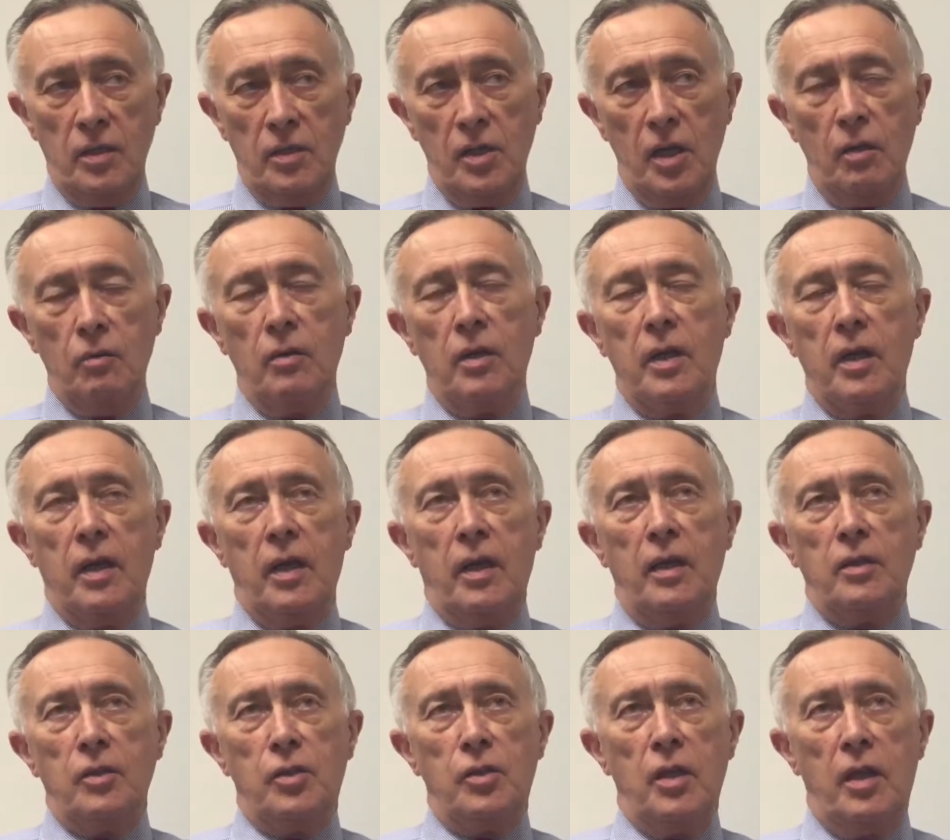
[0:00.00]
So
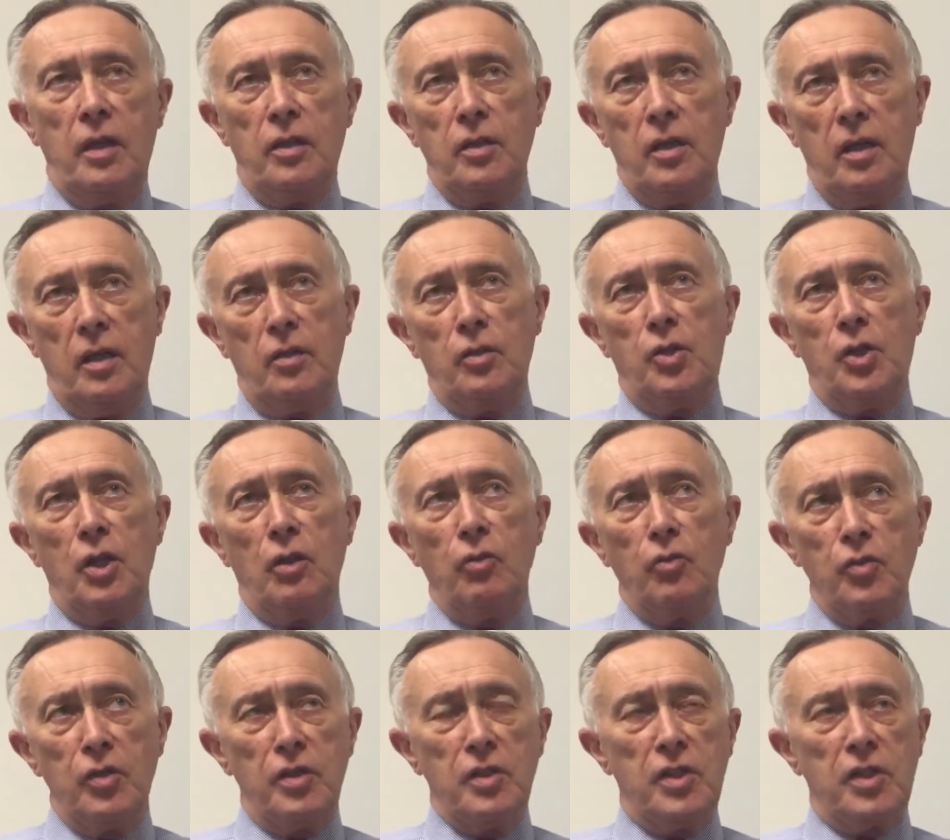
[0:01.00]
in
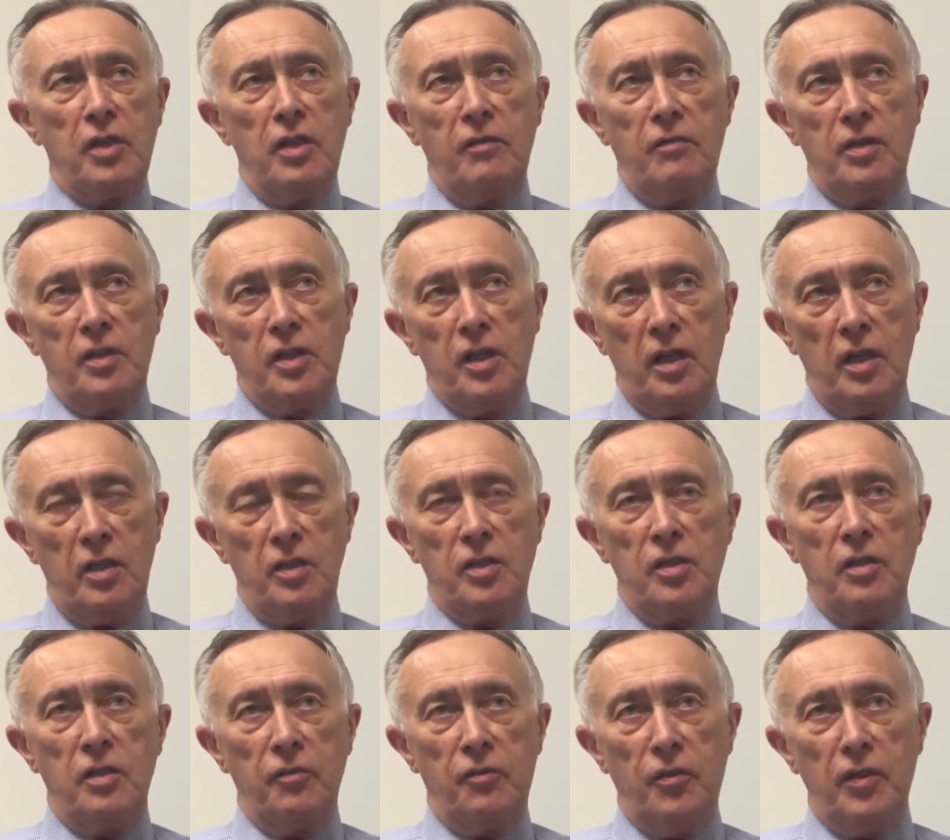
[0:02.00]
children's
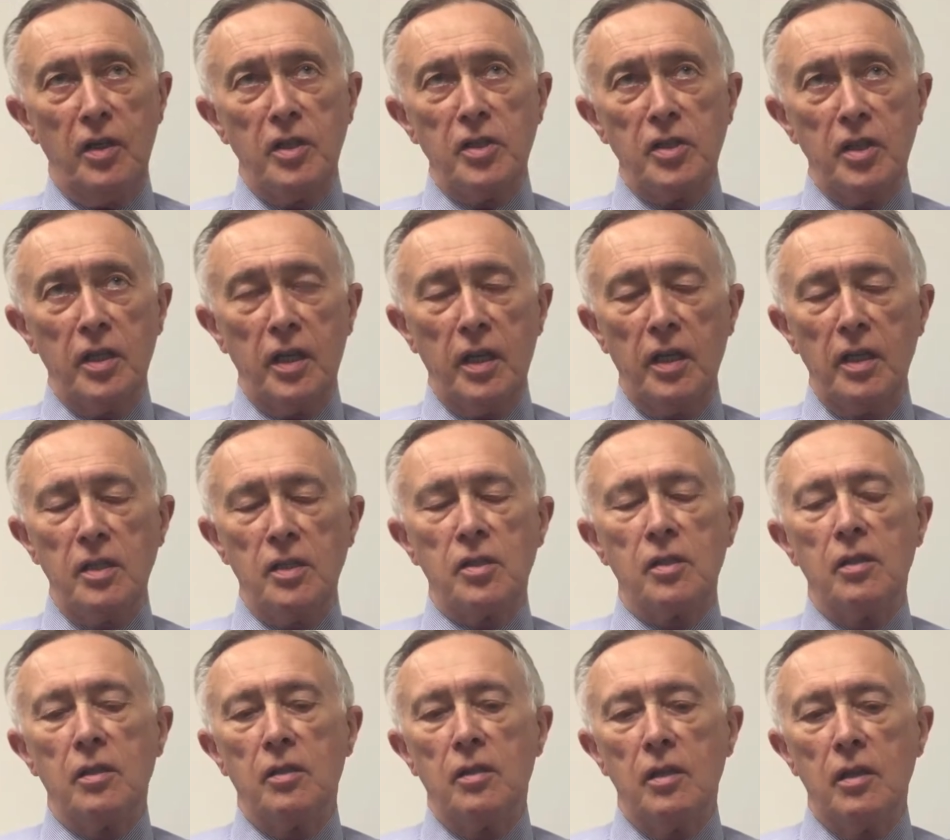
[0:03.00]
services, the first thing
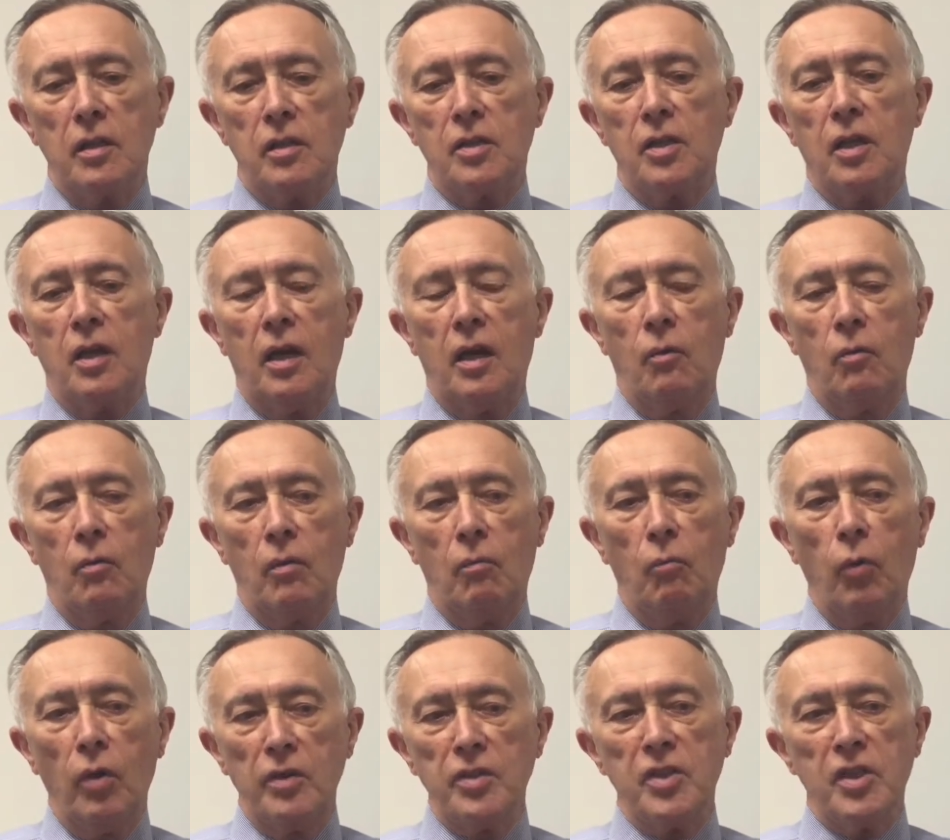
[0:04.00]
is that,
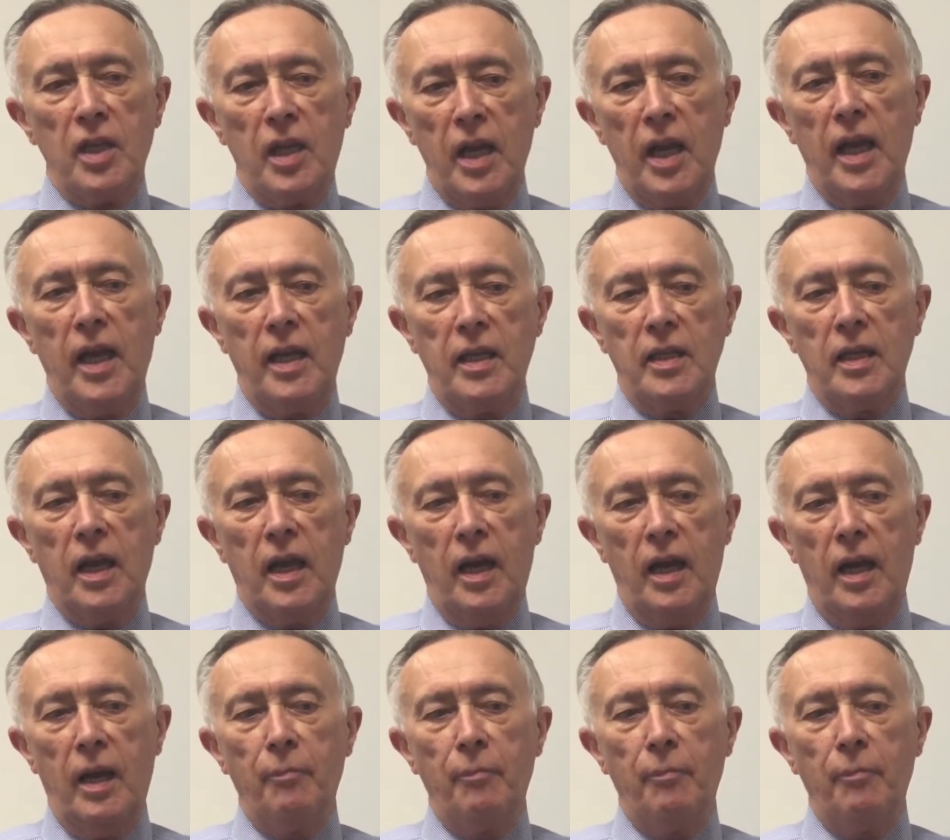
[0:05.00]
once again,